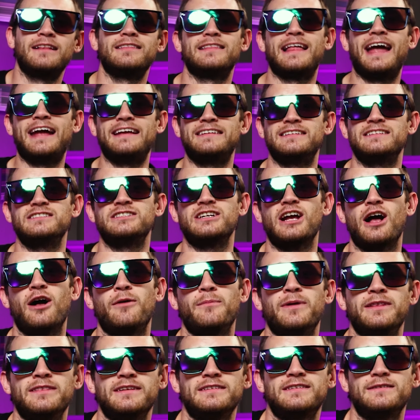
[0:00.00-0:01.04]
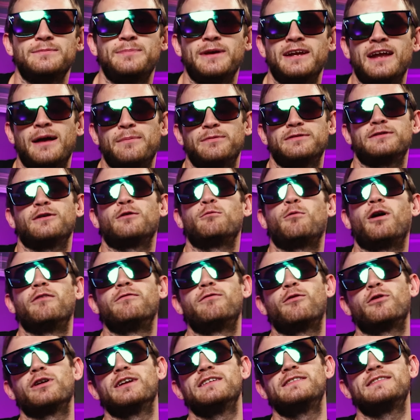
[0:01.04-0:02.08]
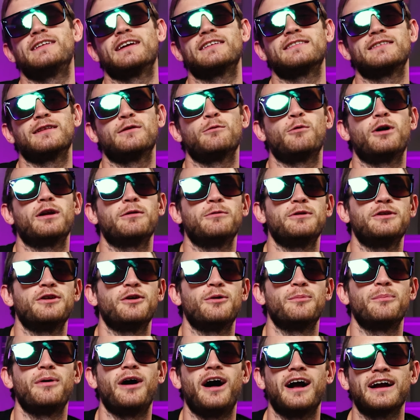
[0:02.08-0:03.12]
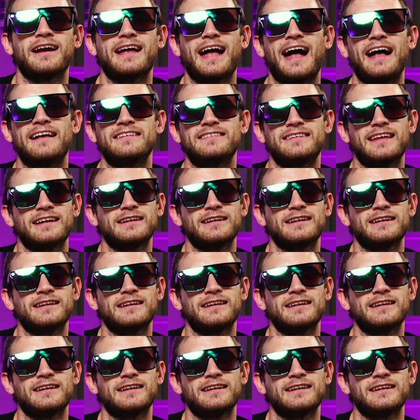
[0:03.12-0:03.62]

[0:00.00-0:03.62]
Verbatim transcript: Ladies and gentlemen, this has been episode 146 of the What Are We Doing podcast.